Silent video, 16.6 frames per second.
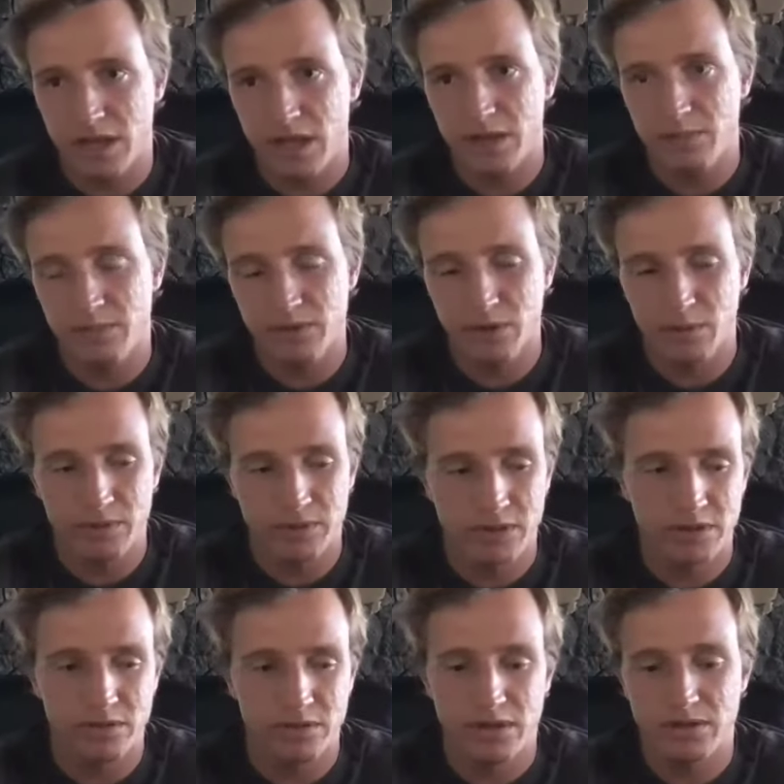I'd be open to
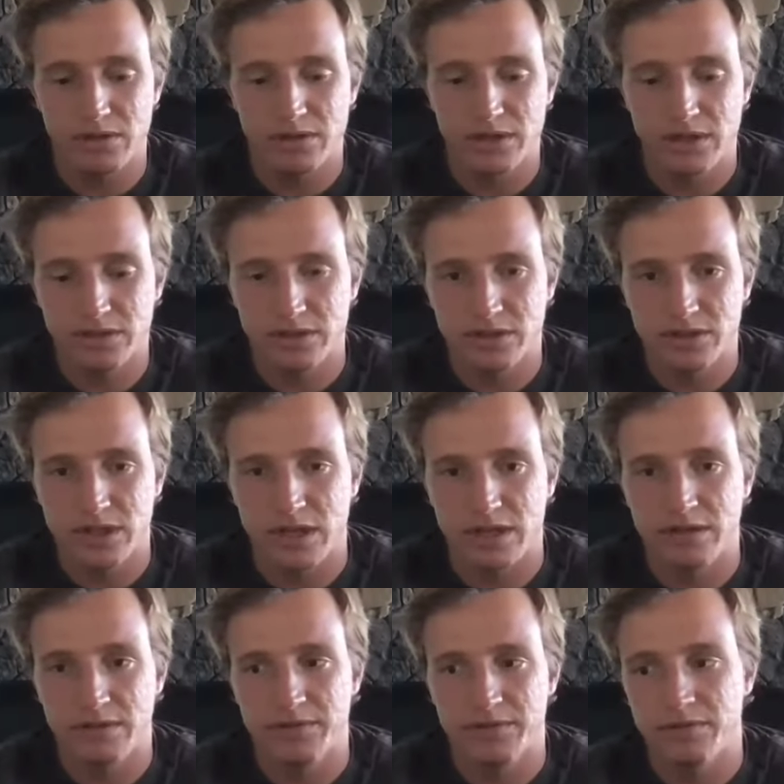doing other things. It's just kind
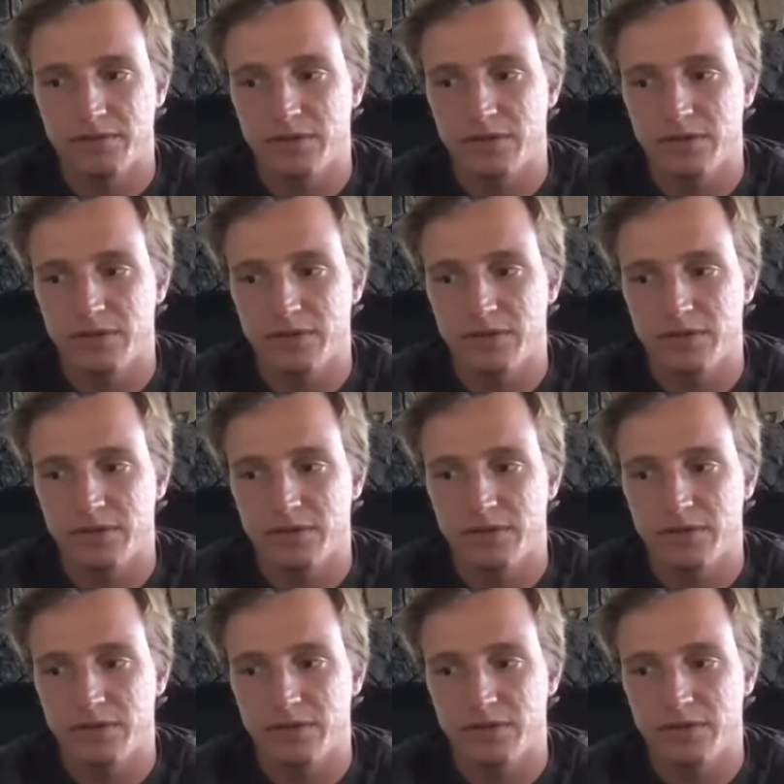of